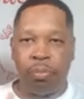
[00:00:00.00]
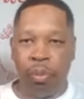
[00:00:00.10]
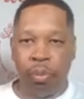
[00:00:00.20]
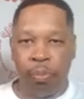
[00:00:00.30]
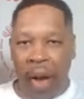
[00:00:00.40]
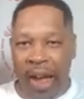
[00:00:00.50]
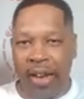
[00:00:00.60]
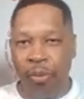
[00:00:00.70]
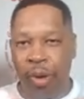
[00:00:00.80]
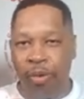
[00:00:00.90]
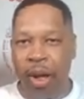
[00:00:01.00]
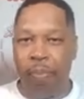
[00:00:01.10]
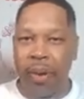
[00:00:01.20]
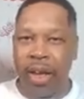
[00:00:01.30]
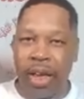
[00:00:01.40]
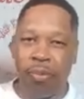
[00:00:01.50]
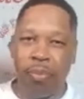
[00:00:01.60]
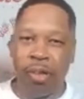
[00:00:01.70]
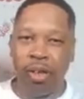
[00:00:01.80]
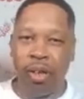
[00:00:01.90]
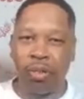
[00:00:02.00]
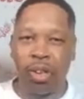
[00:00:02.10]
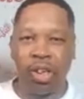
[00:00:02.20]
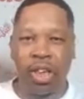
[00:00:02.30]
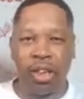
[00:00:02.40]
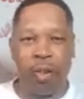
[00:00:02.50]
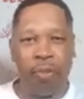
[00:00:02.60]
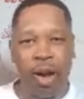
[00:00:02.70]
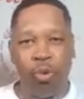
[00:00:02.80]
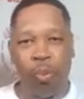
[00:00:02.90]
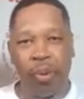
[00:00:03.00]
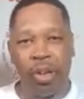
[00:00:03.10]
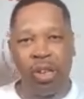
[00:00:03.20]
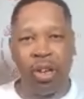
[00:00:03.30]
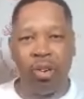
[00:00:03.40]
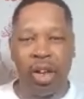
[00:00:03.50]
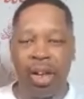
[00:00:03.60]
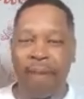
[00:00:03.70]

biting and running around playing with my stuff because she got these little micro bullies and all that.